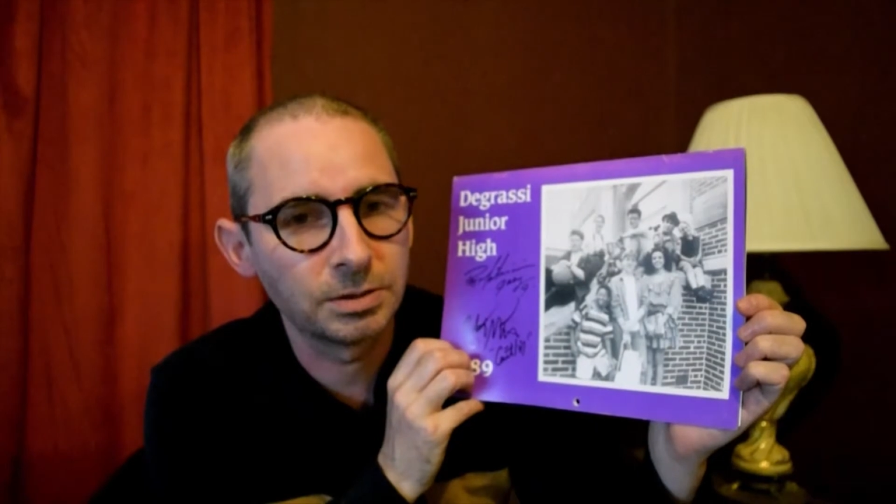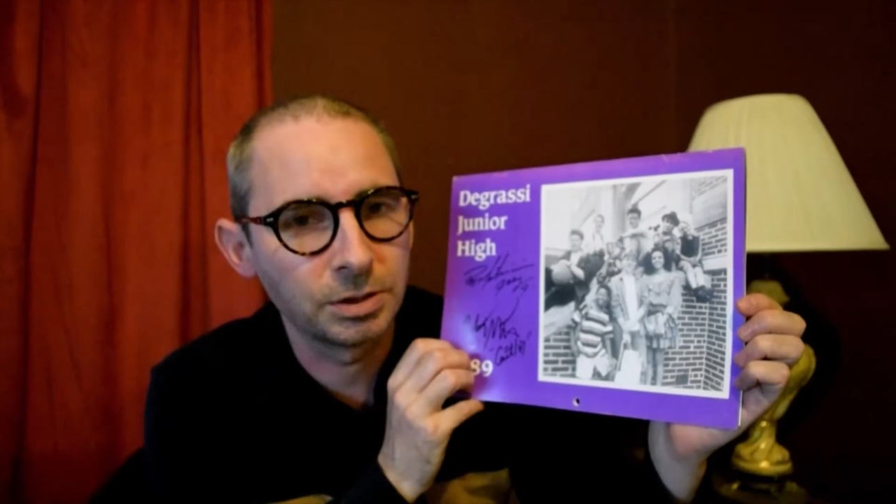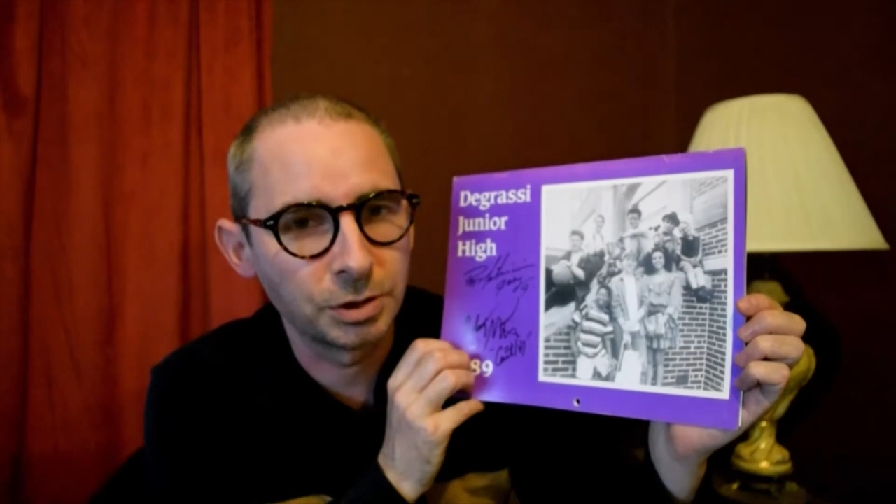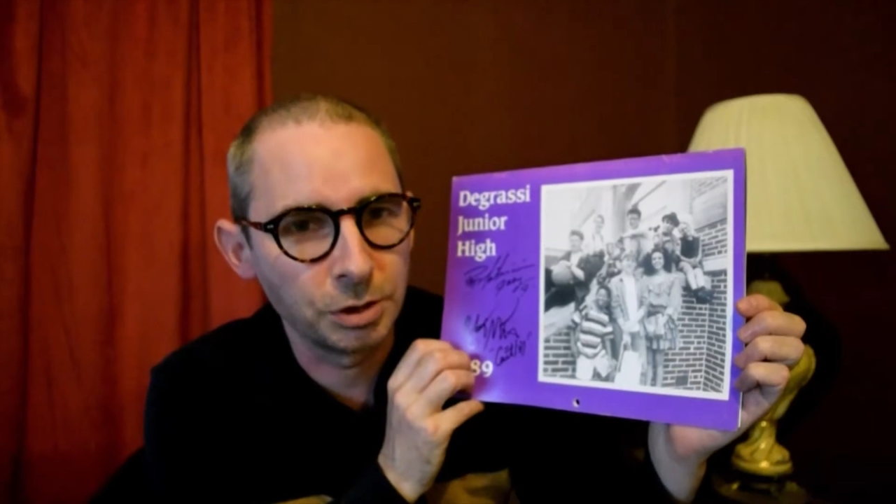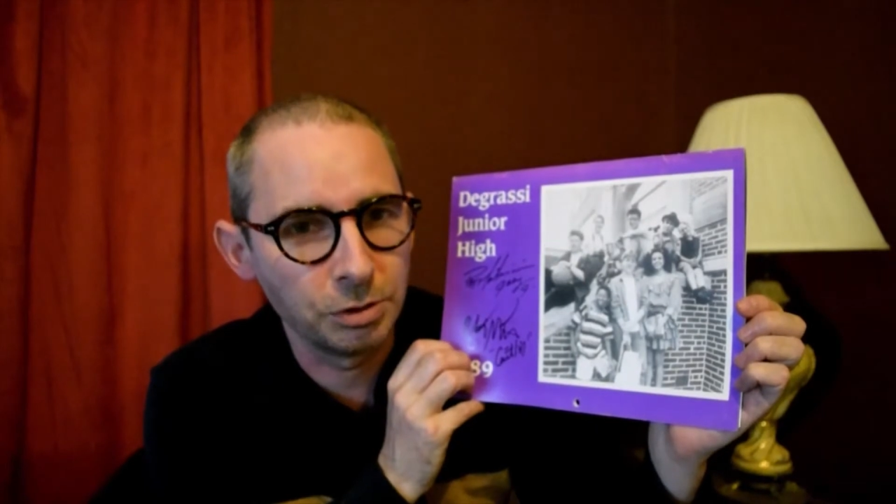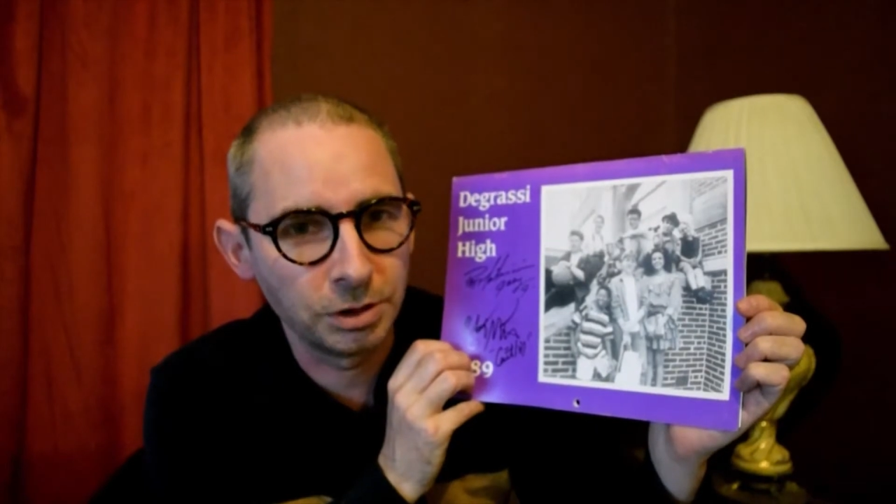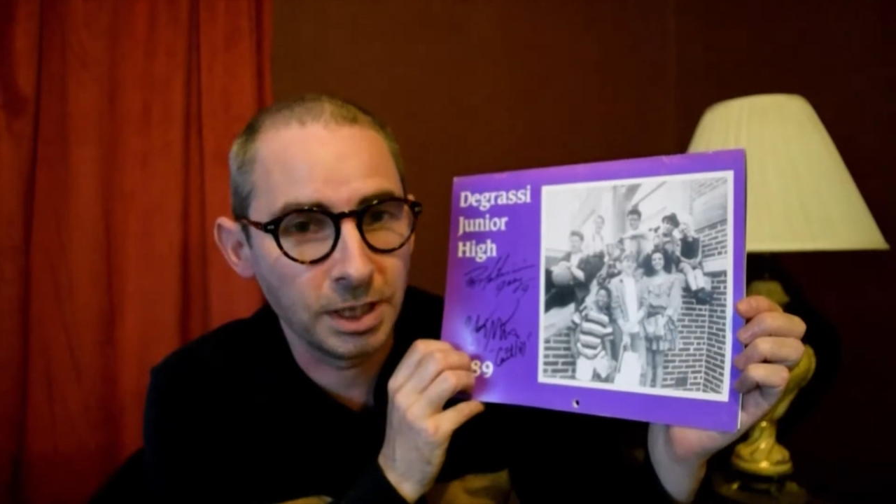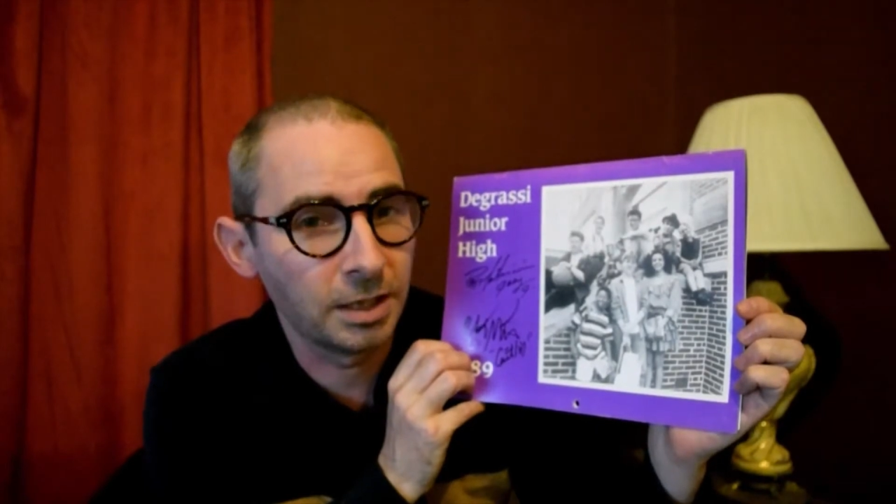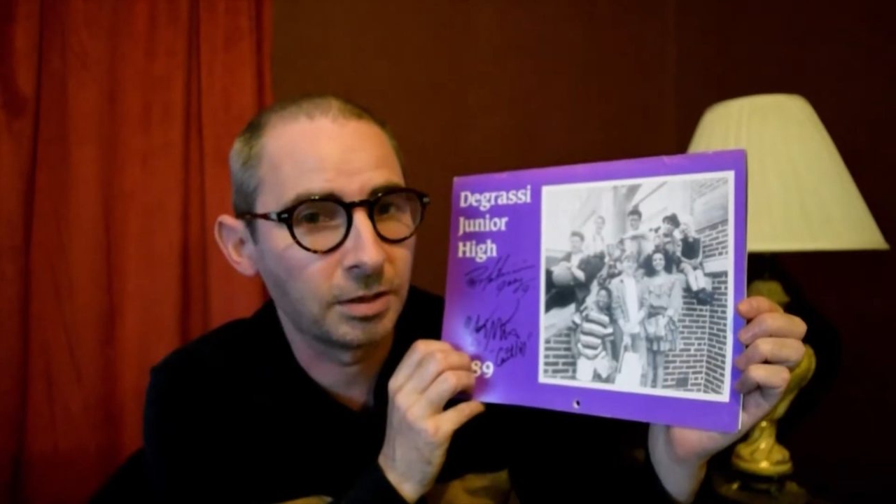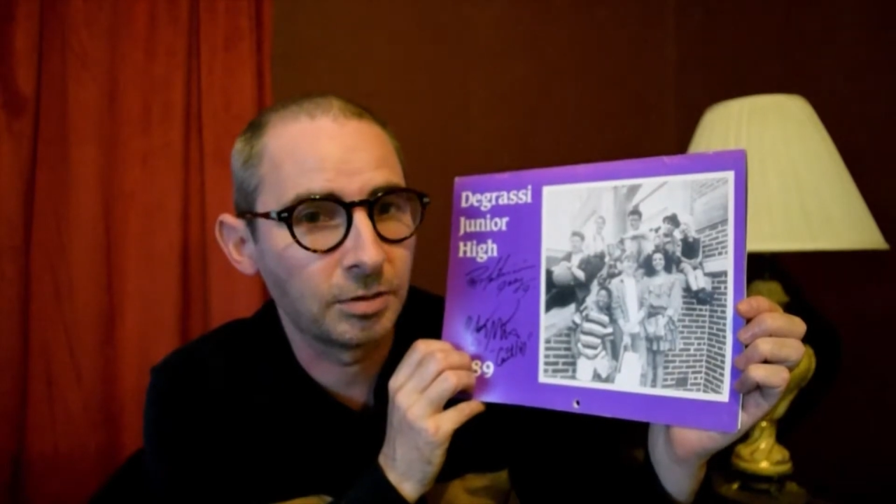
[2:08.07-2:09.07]
Scooter
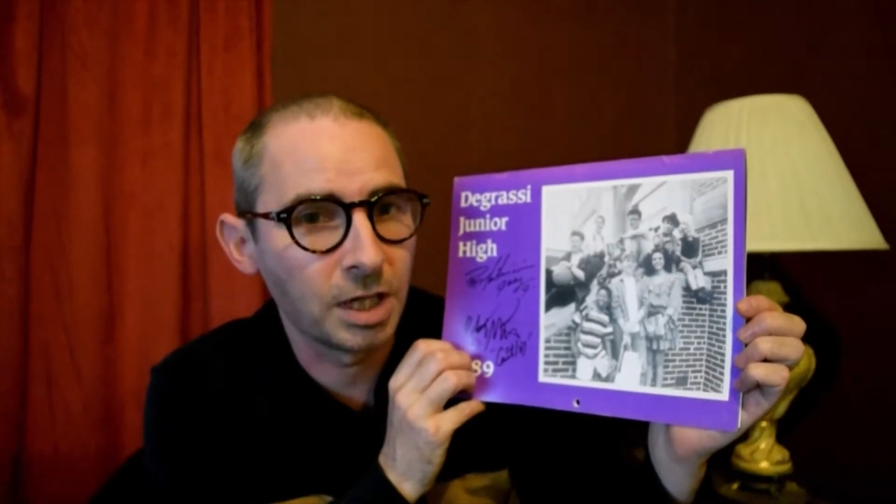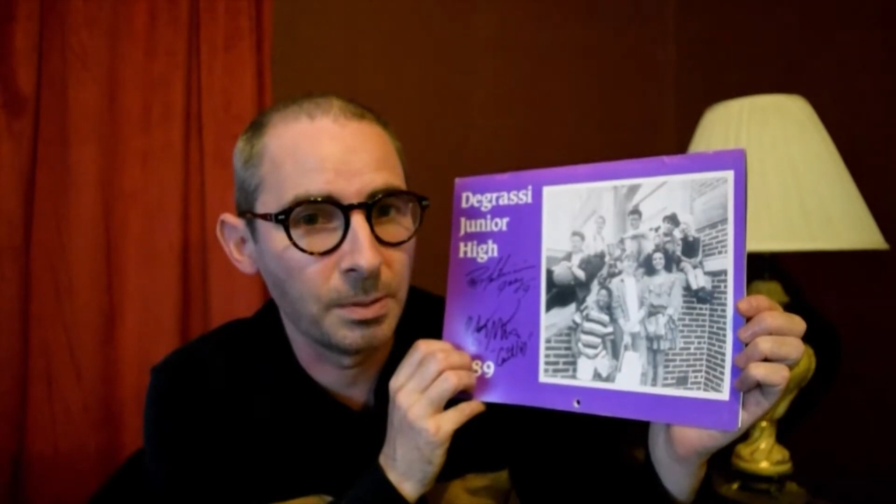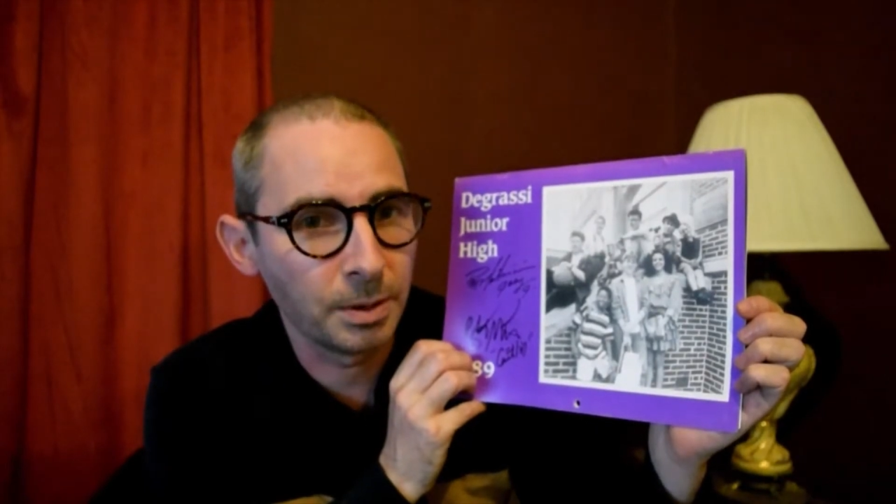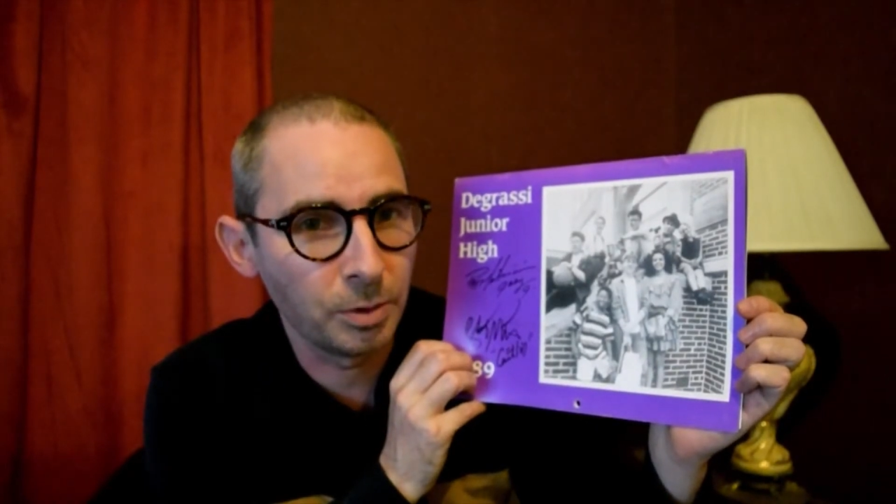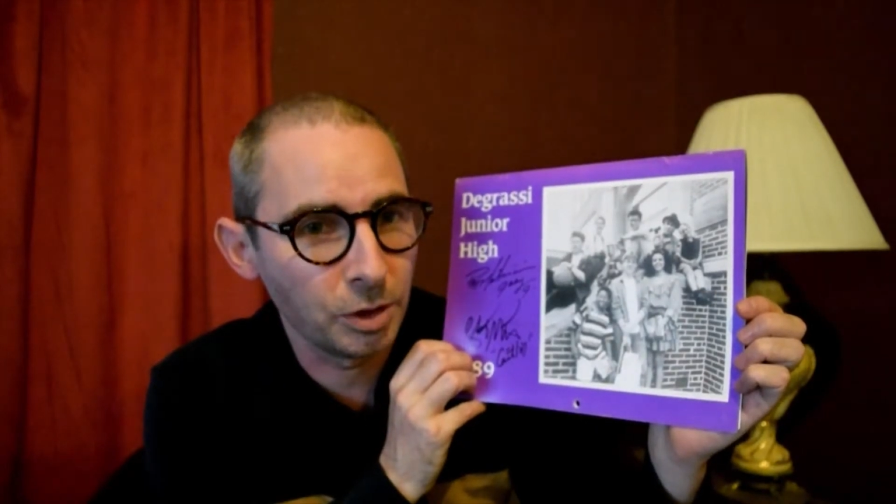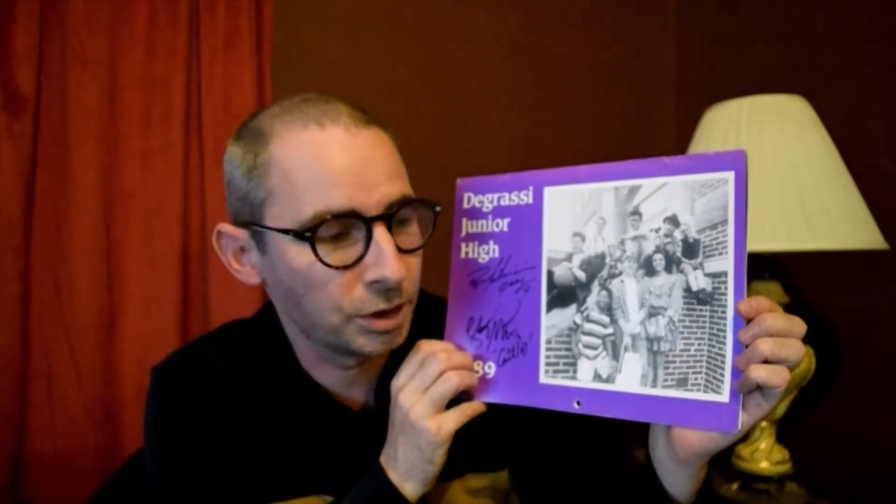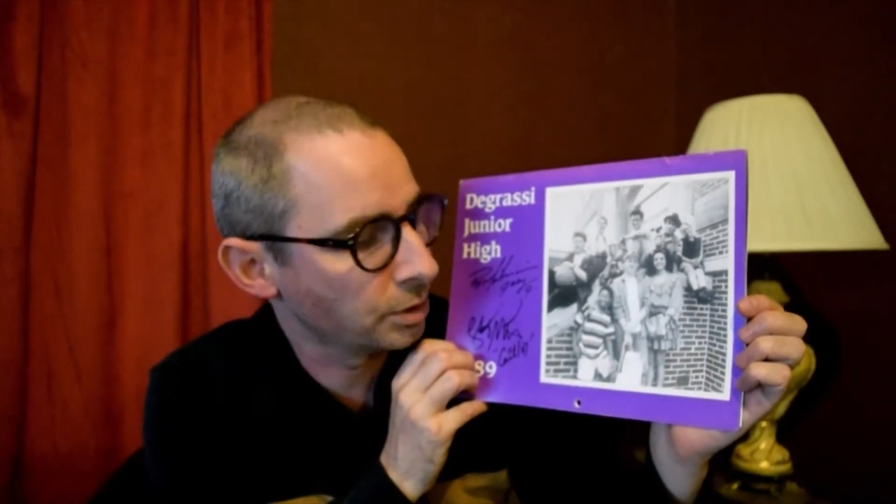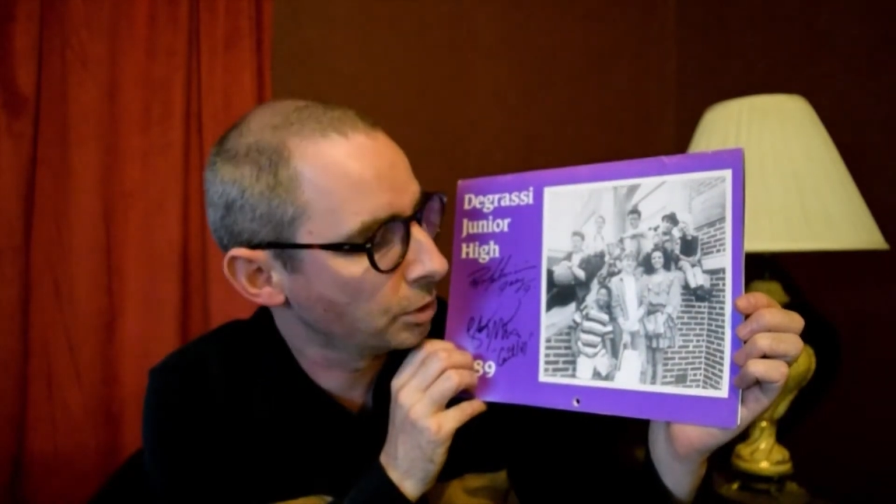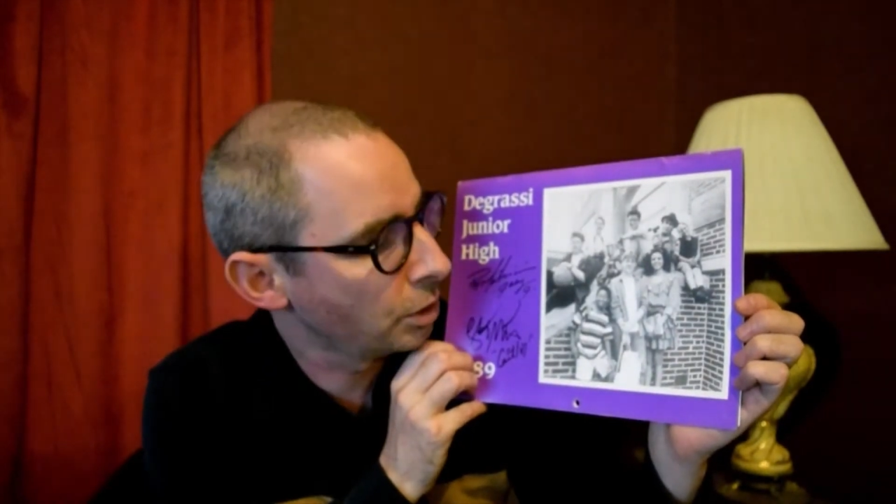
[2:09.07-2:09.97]
liked comic books,